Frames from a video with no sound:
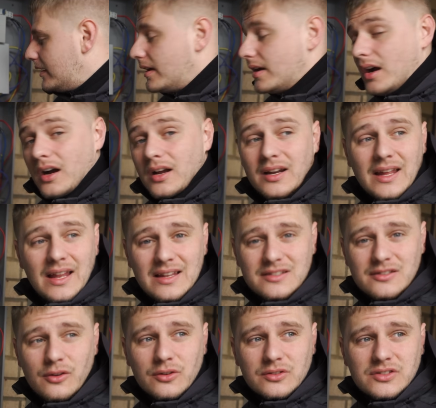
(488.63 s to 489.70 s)
I'm going to get
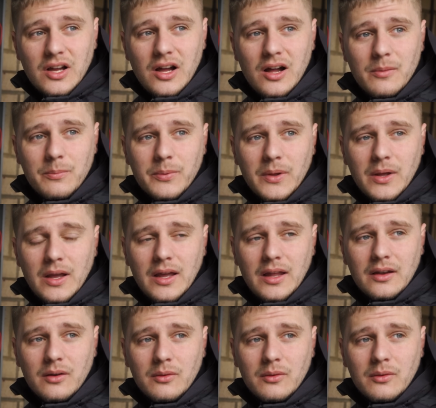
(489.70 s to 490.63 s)
this locked up and